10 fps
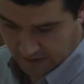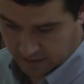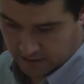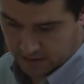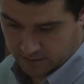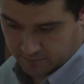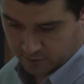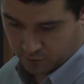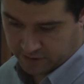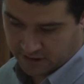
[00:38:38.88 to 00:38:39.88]

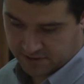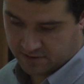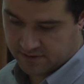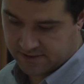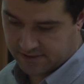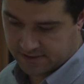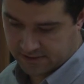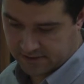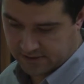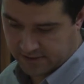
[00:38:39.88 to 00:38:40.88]
In
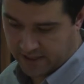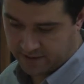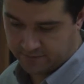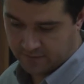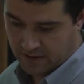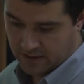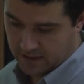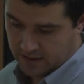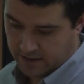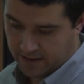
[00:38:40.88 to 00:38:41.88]
2010,
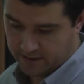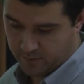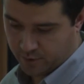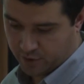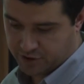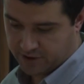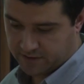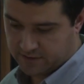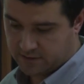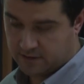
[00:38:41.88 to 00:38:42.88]
I had a project